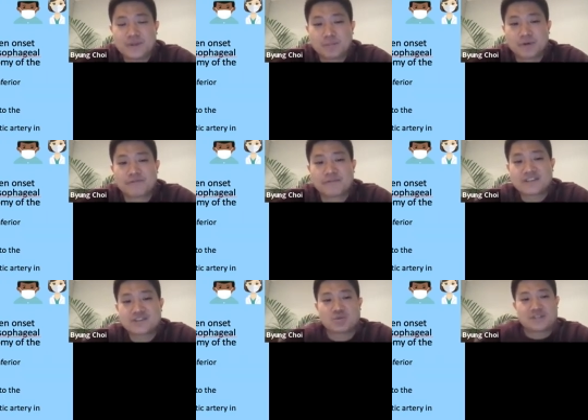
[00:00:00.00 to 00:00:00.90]
But for
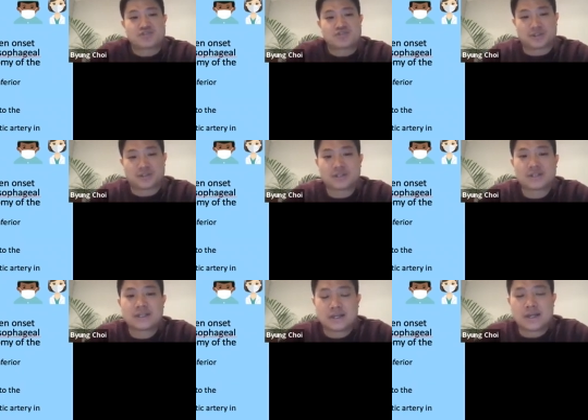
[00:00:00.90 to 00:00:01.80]
this question,
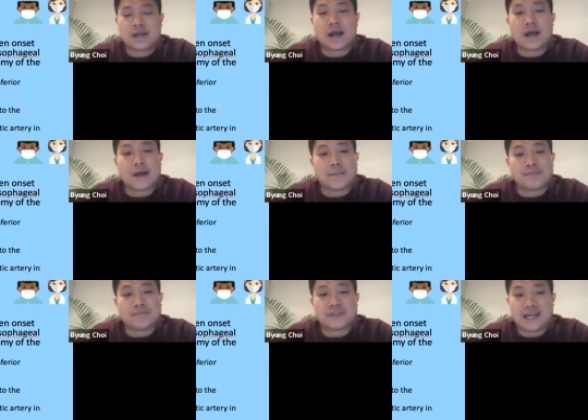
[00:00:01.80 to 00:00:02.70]

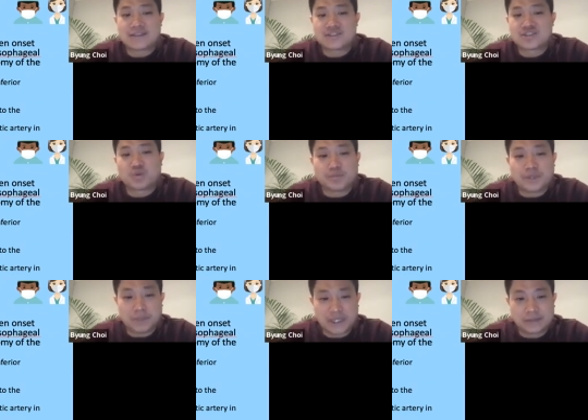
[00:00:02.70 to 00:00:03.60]
the answer would
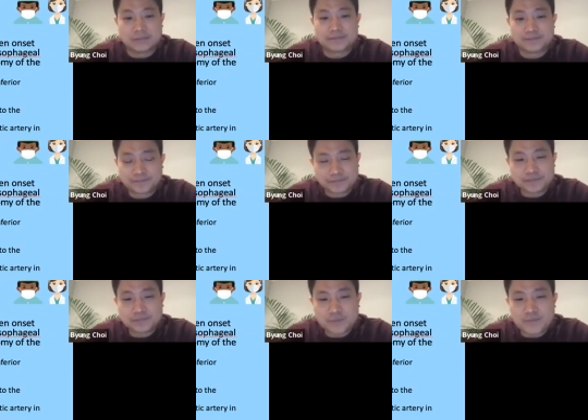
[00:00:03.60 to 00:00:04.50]
be B,
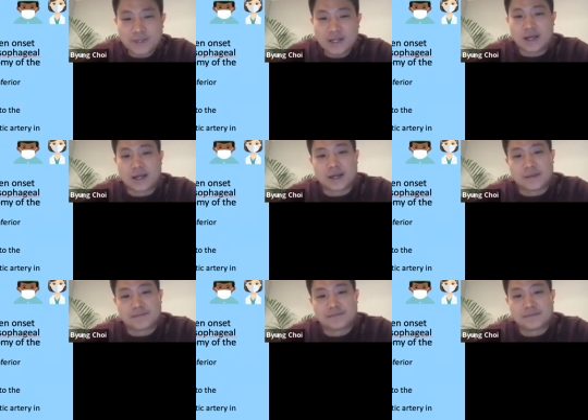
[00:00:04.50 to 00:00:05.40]

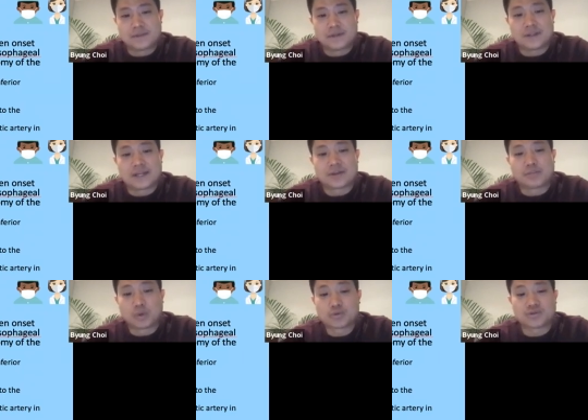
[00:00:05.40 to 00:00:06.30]
in that the
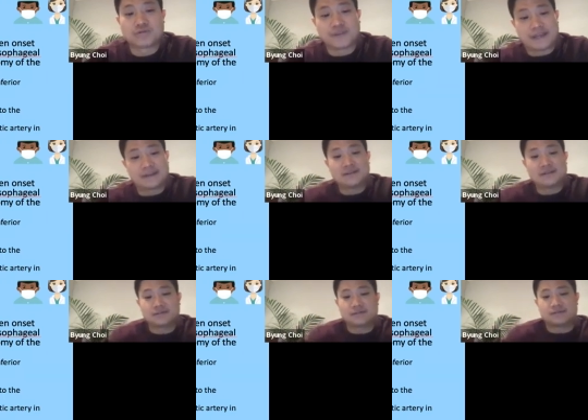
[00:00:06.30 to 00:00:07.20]
portal
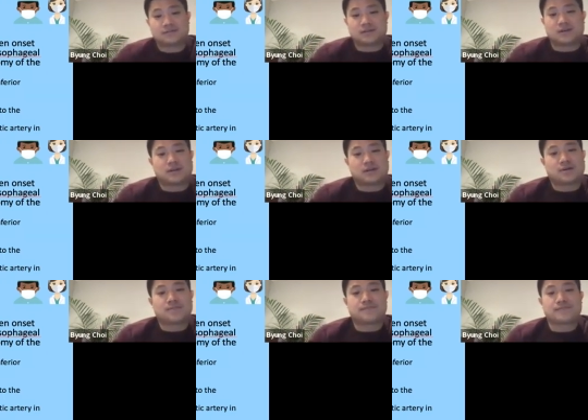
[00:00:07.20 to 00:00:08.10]
vein
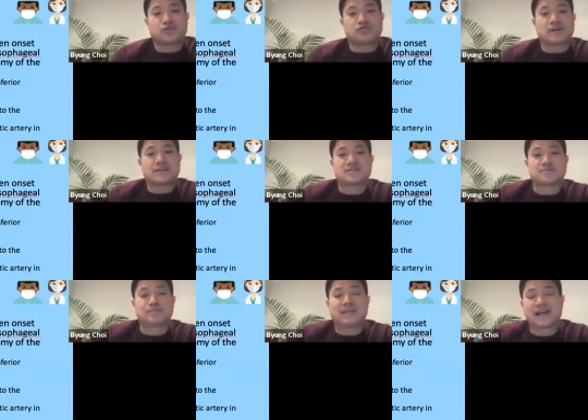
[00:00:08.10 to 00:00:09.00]
arises
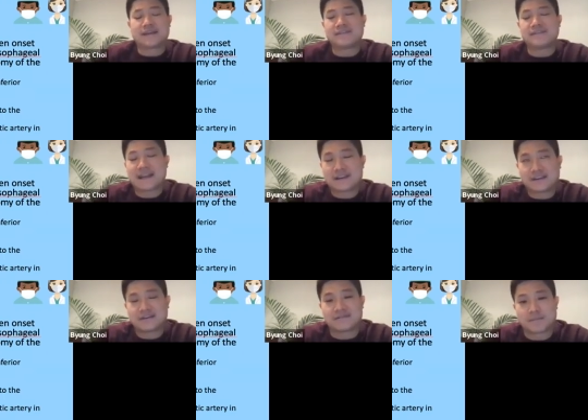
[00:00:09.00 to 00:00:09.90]
behind the neck
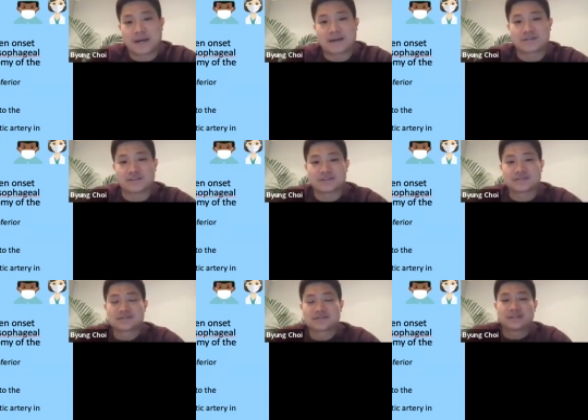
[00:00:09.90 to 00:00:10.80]
of the pancreas.